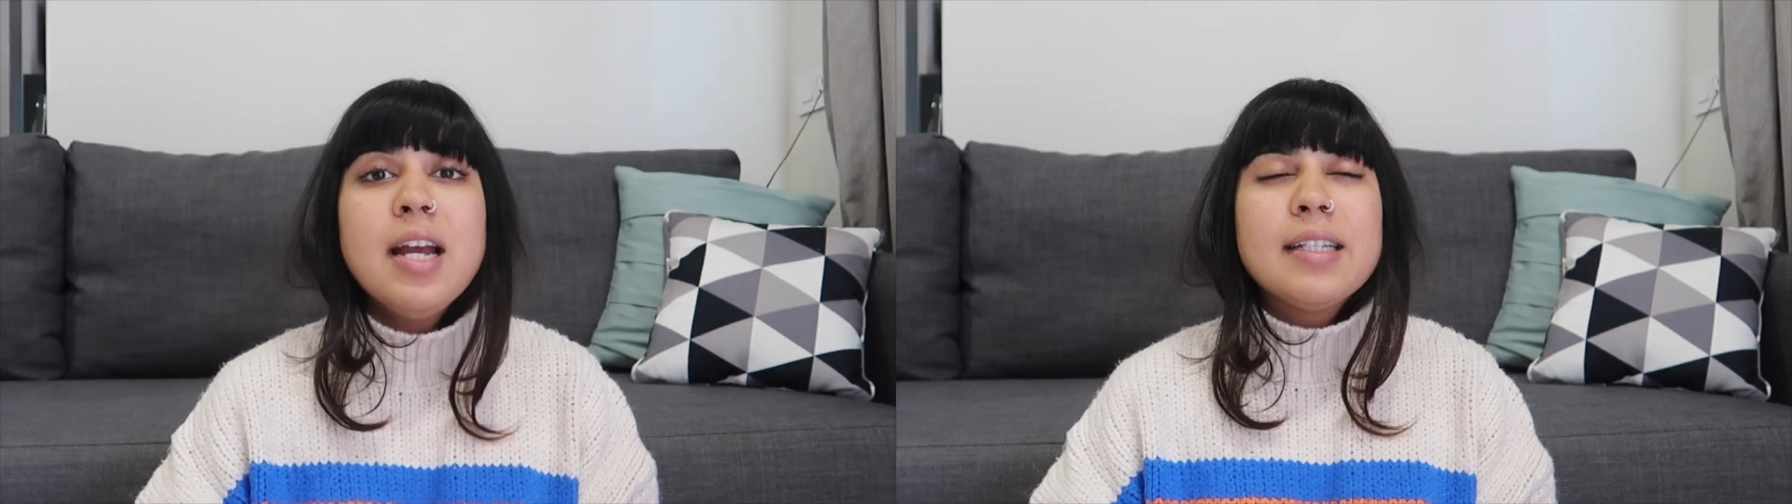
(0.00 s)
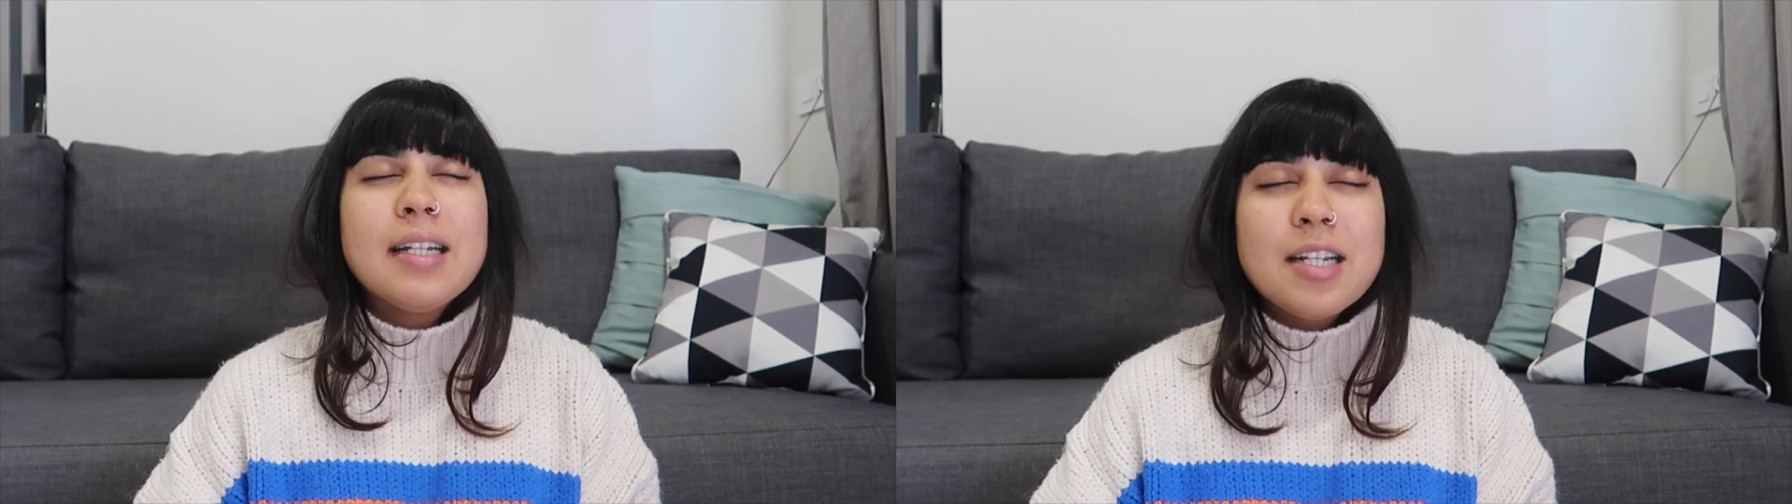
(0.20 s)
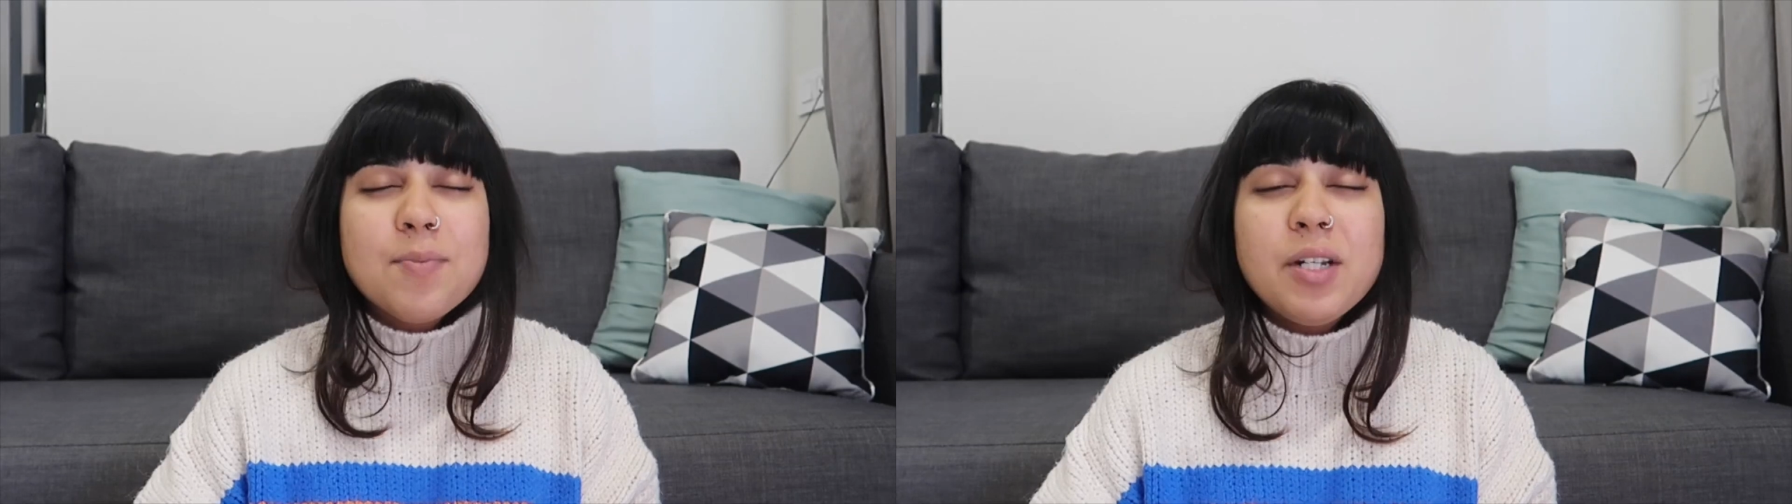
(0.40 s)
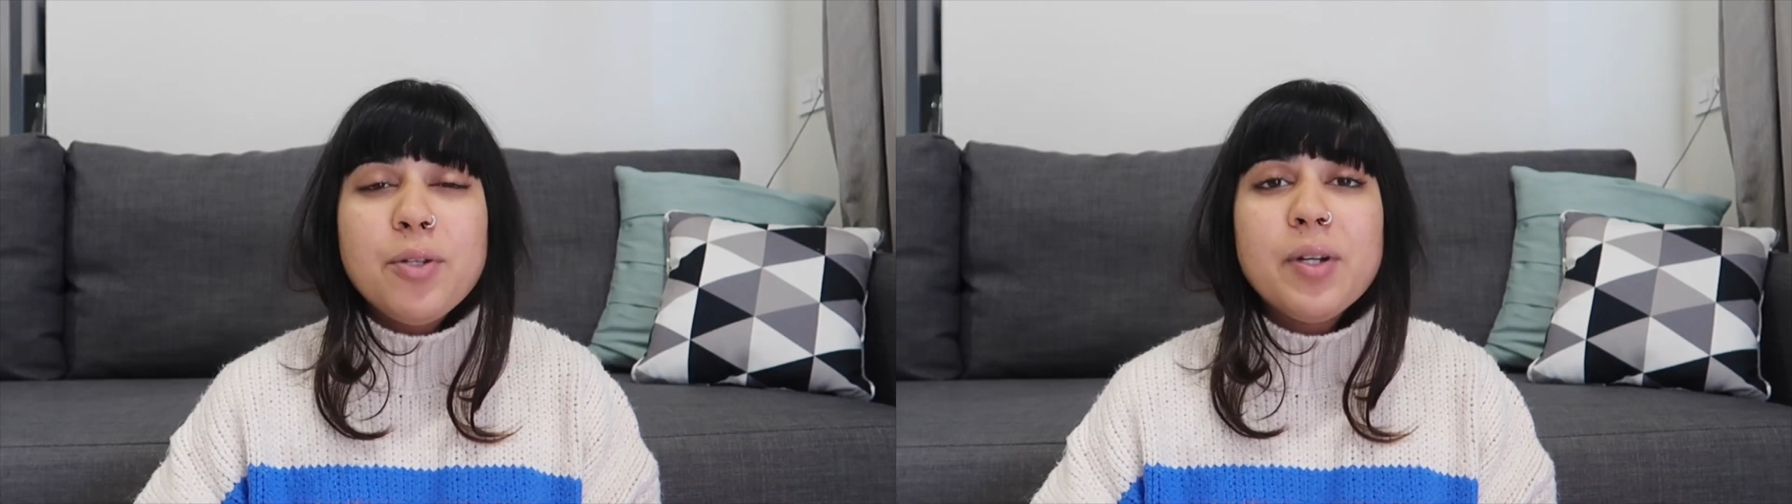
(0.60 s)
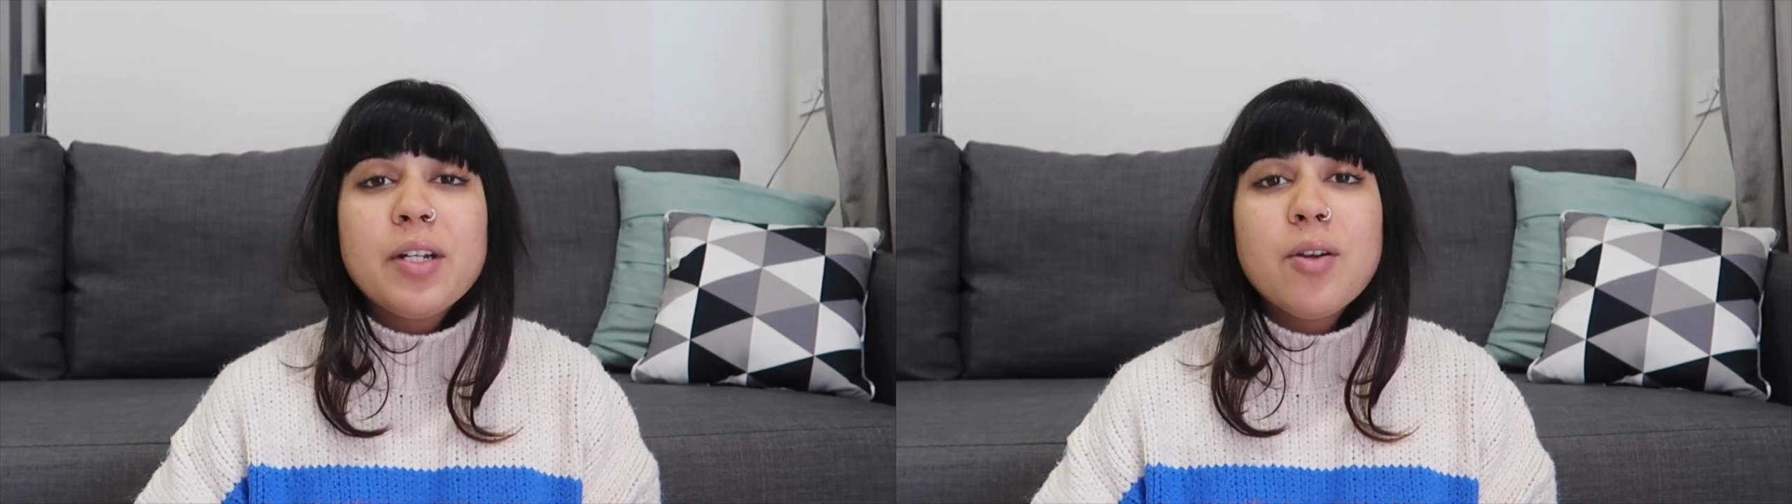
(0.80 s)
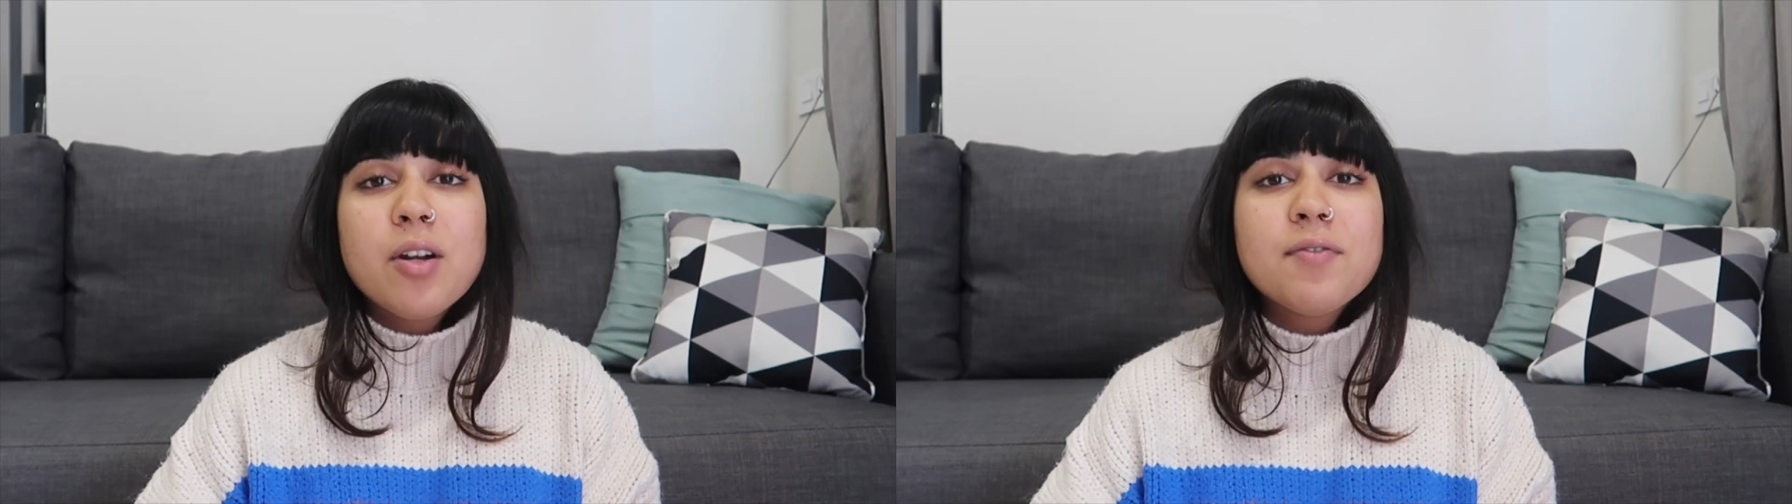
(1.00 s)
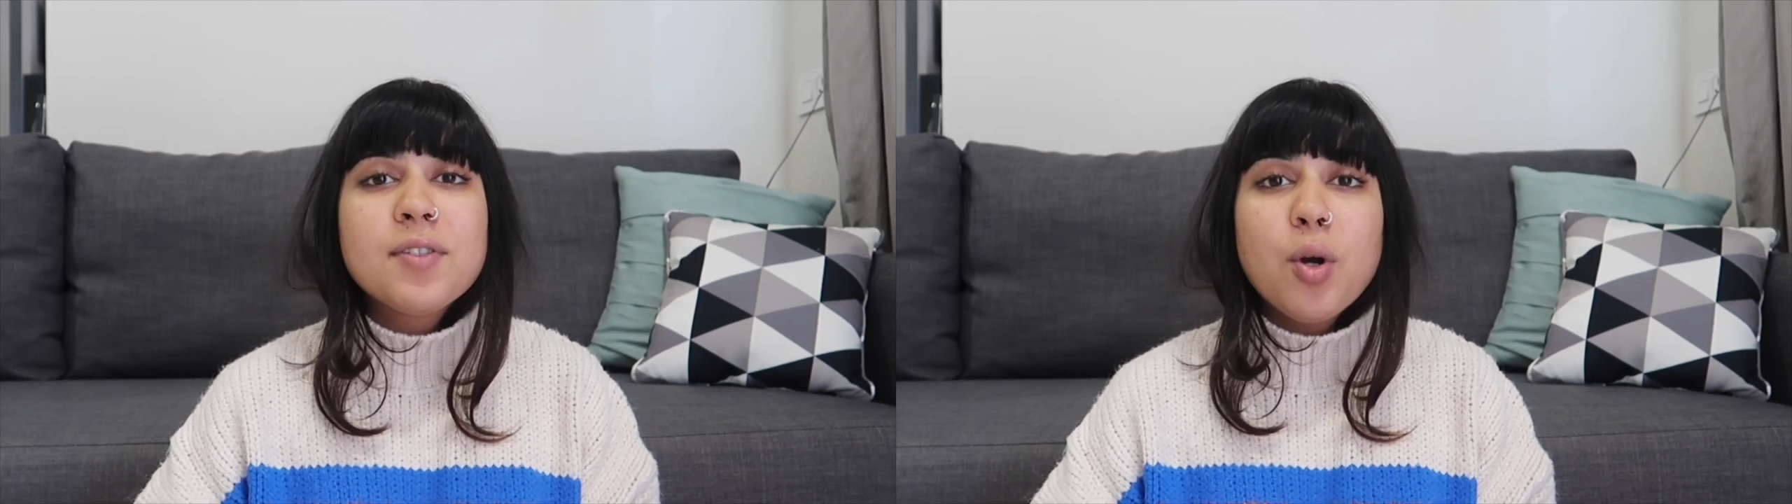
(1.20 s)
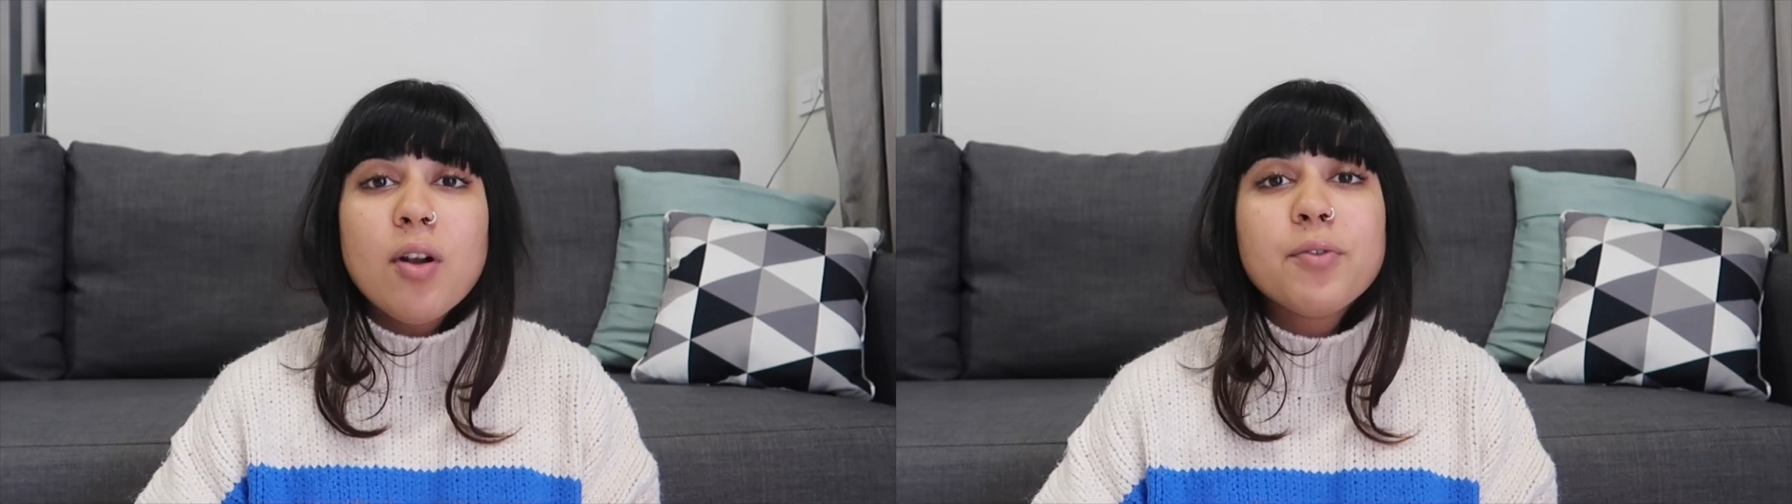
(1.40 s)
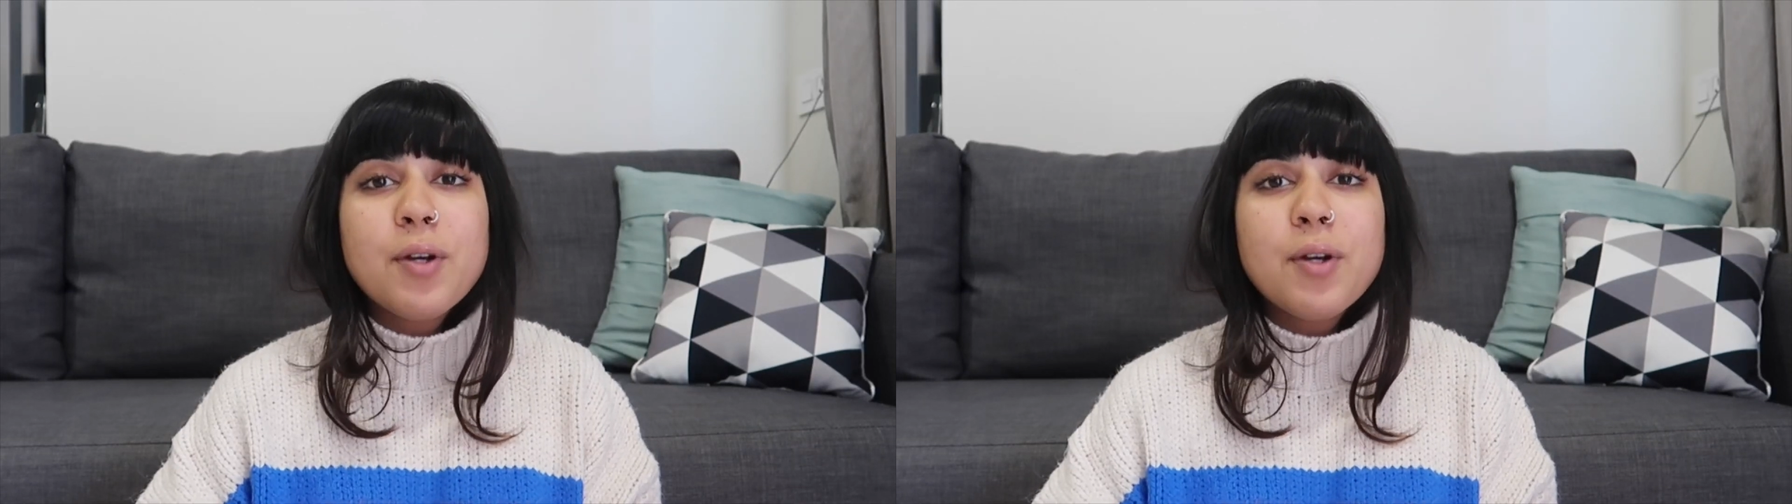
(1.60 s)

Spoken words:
that has been doing a lot of solved